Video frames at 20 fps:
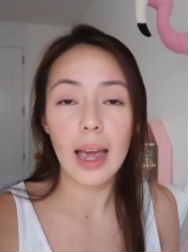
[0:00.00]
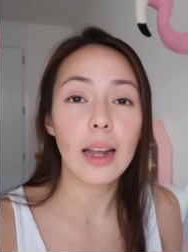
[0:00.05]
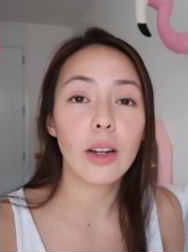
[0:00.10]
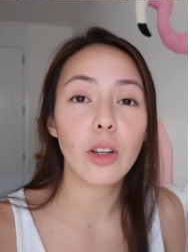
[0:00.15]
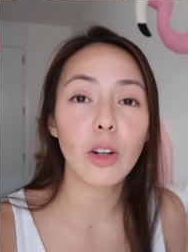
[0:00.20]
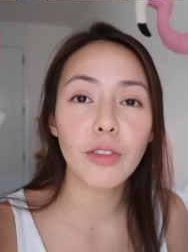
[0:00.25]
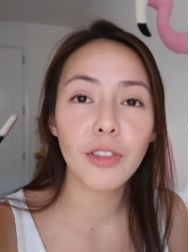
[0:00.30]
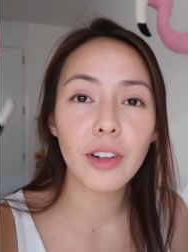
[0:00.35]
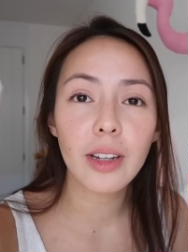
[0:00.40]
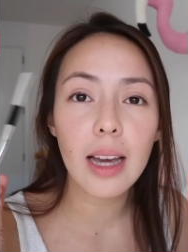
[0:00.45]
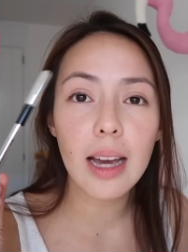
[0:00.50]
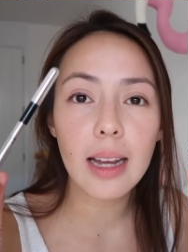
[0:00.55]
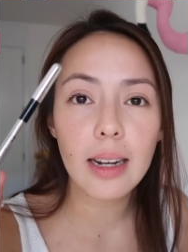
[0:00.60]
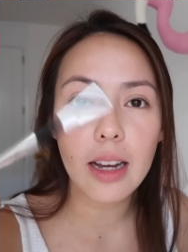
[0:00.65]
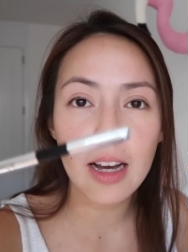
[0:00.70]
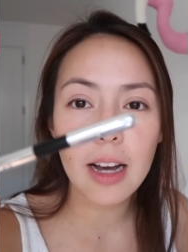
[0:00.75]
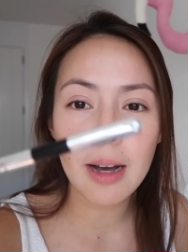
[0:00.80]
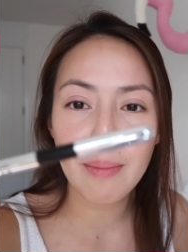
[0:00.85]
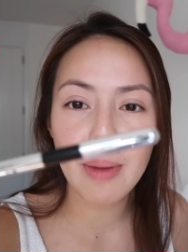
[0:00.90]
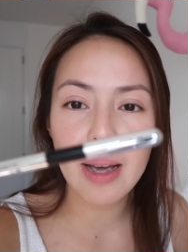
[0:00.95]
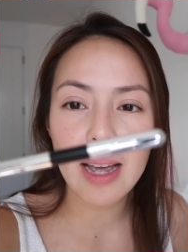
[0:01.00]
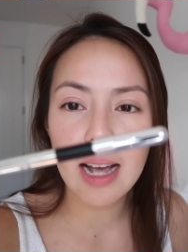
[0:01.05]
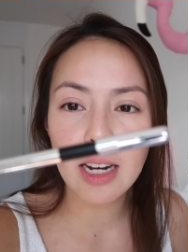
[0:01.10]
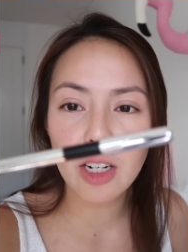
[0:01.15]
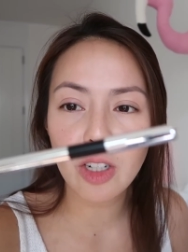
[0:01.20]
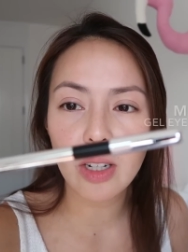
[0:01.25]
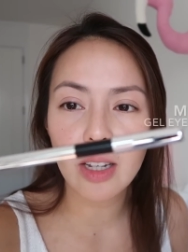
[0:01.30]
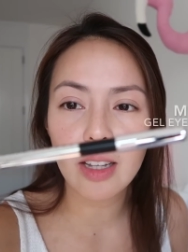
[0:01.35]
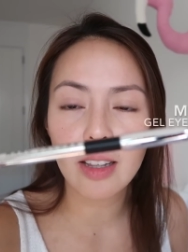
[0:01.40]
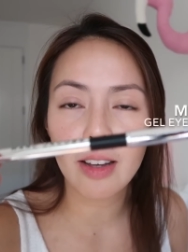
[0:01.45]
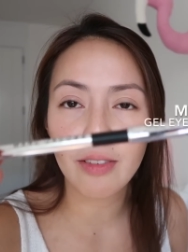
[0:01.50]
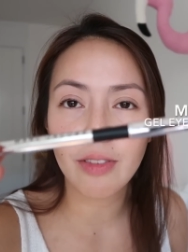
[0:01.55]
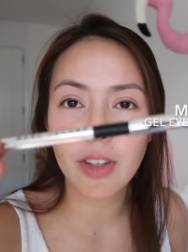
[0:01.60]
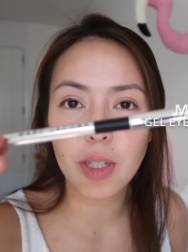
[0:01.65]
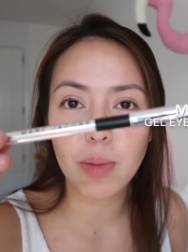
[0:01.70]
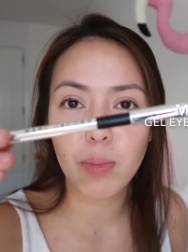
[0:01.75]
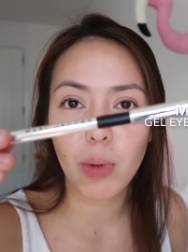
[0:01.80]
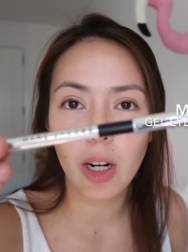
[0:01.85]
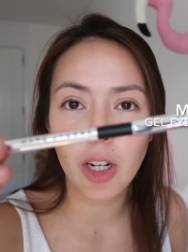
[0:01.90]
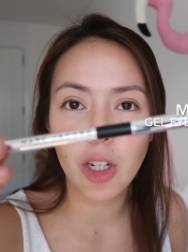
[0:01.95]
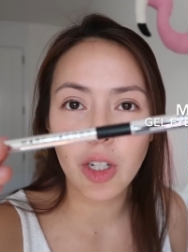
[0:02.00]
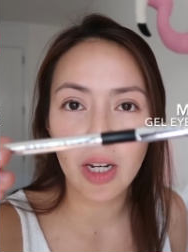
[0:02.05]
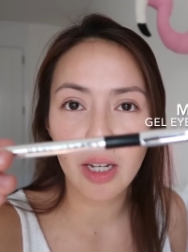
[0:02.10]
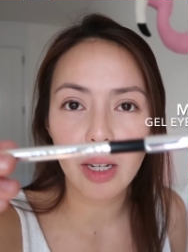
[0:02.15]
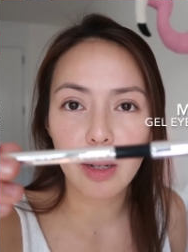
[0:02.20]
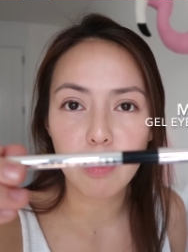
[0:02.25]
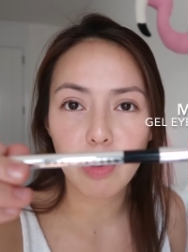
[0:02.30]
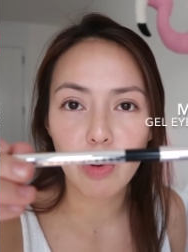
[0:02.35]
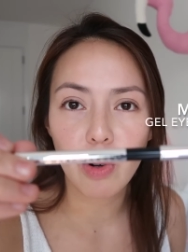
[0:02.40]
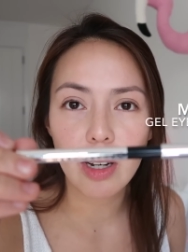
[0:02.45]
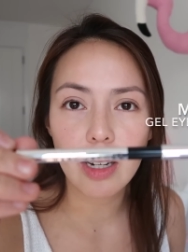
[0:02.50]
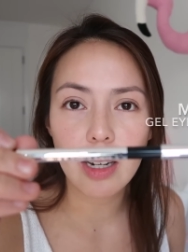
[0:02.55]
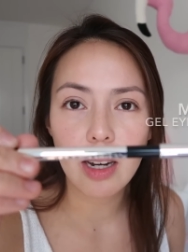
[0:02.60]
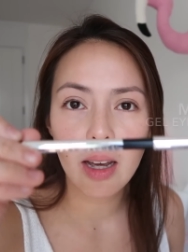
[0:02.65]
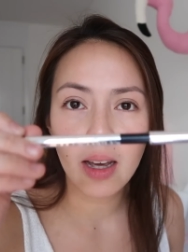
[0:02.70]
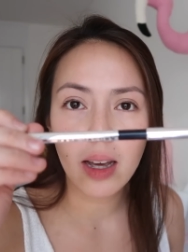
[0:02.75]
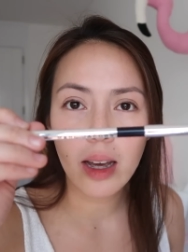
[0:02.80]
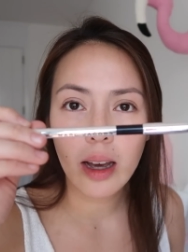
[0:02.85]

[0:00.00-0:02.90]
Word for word: And don't forget, um, I actually love this Marc Jacobs one.